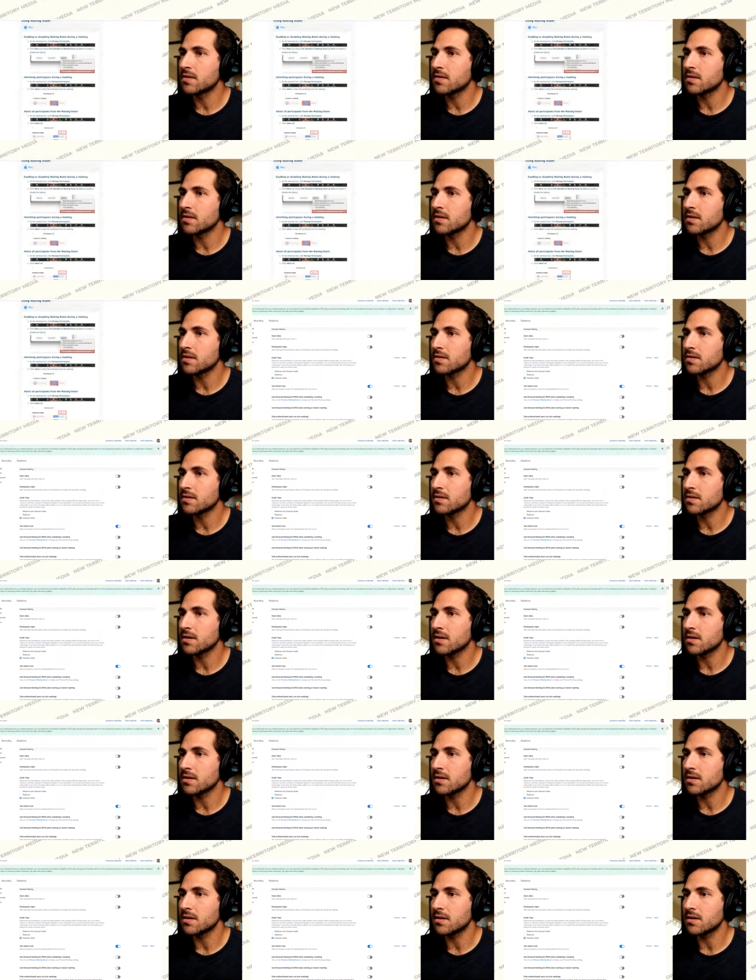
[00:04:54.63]
let's
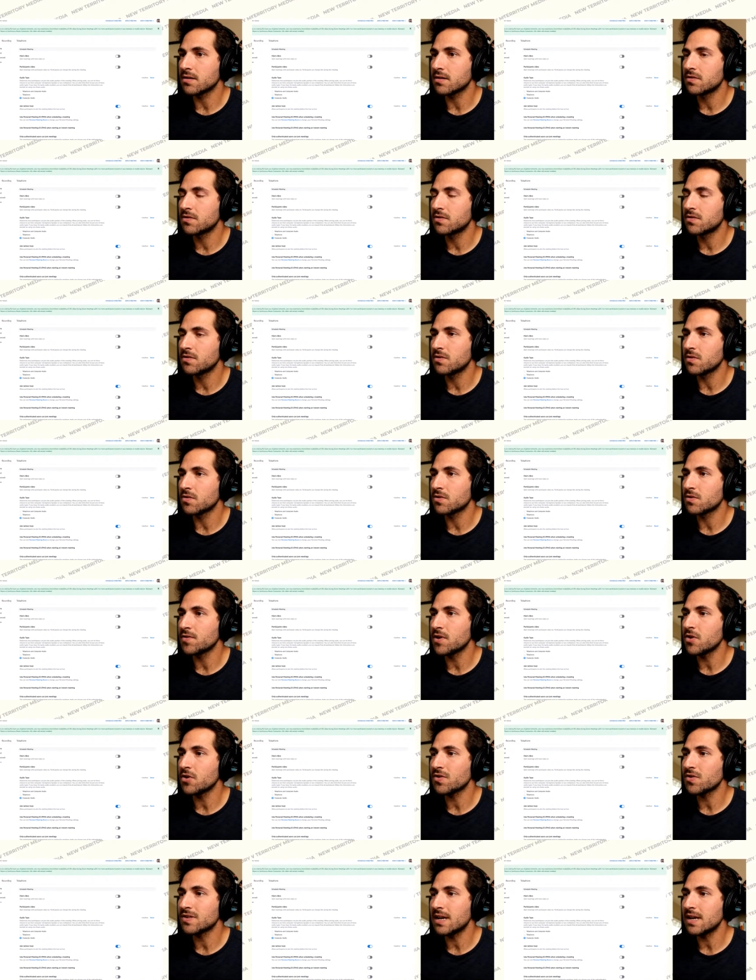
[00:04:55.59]
get into, so if you
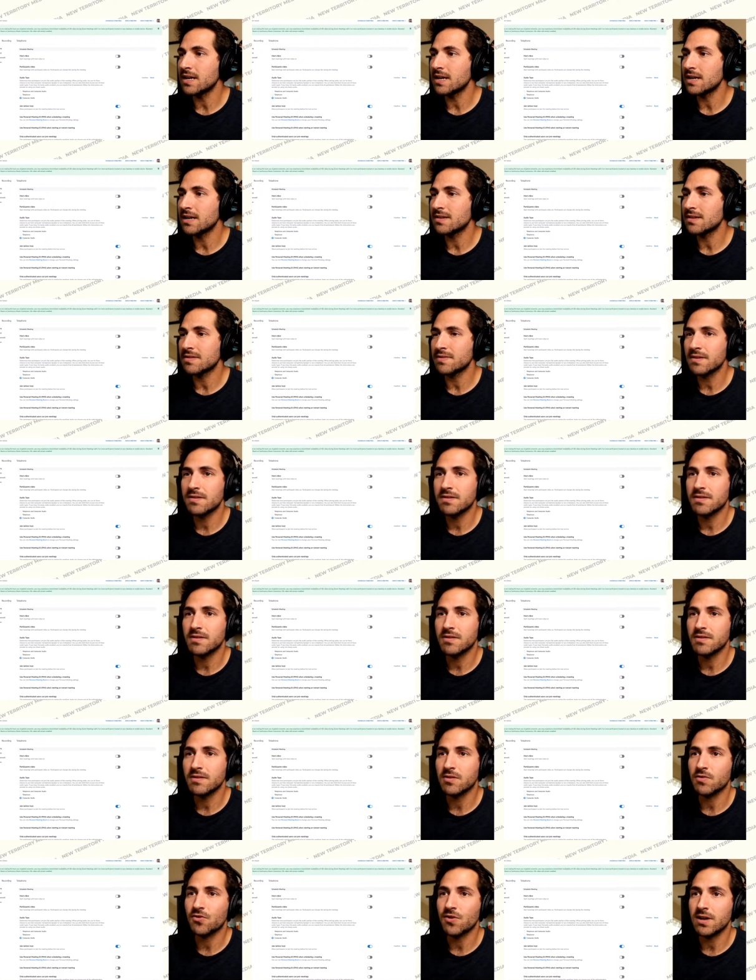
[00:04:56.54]
go to your settings, and this is a
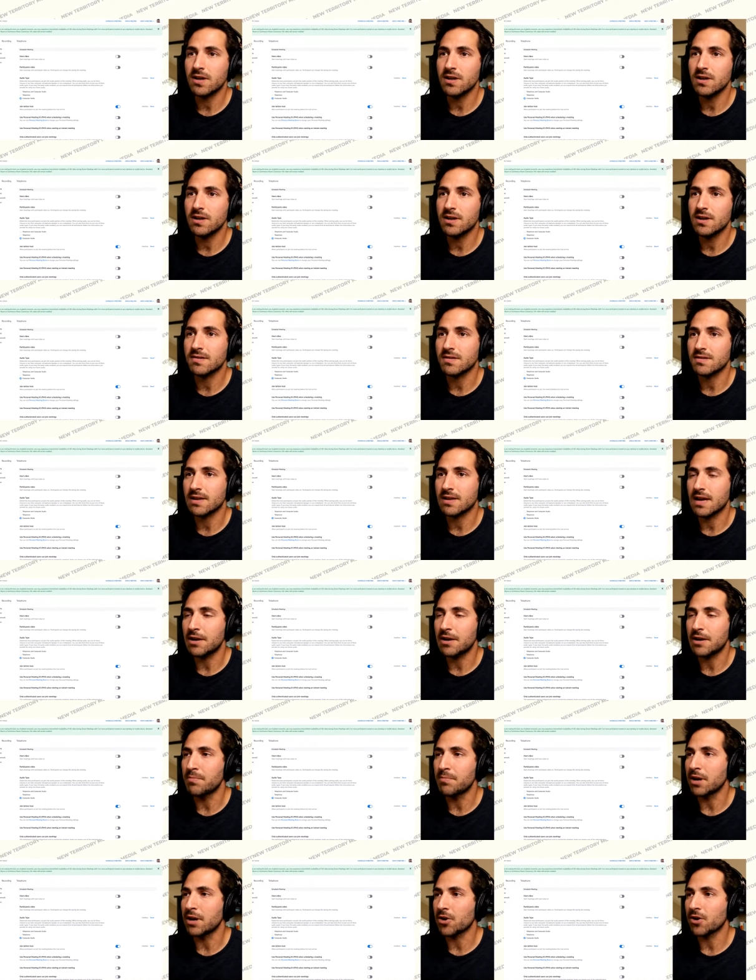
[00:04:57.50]
little tricky because it's kind
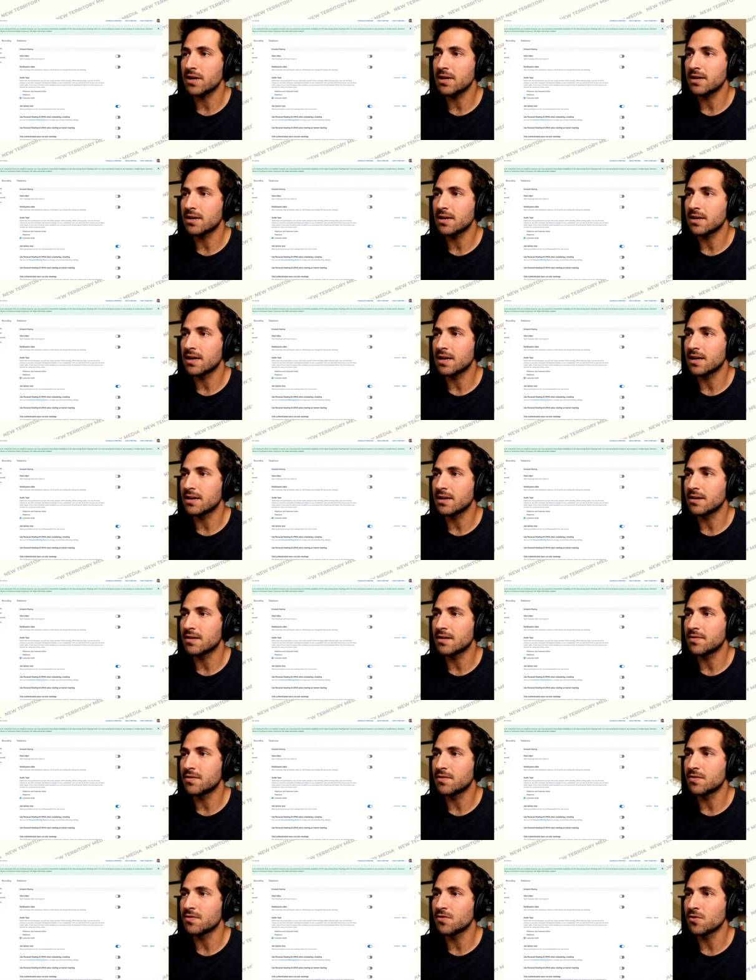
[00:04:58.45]
of buried
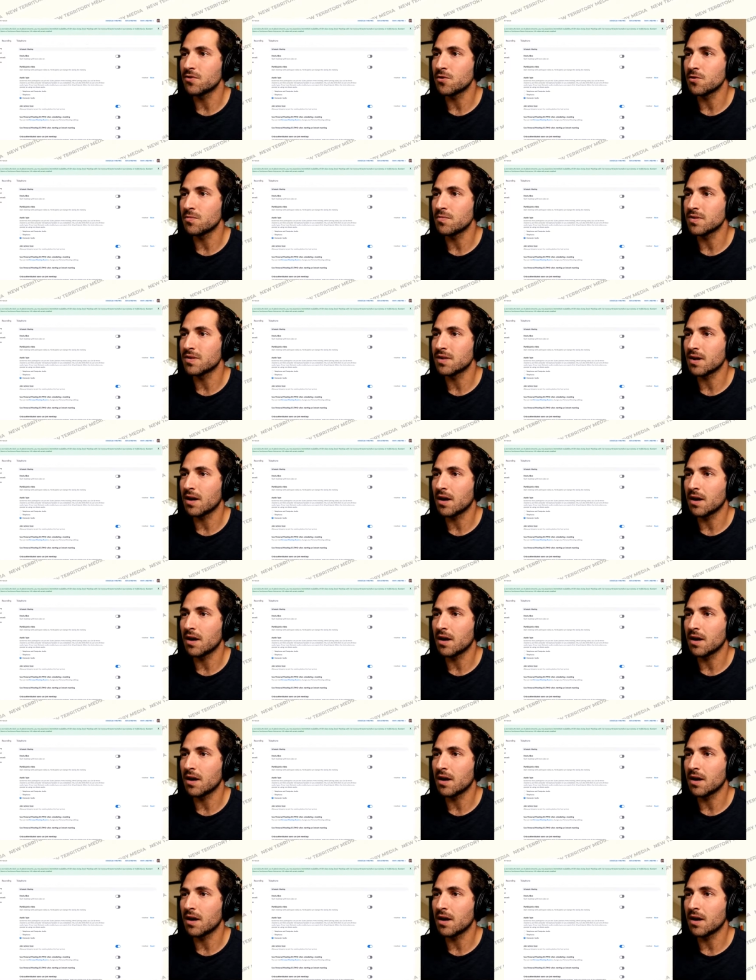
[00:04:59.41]
in Zoom's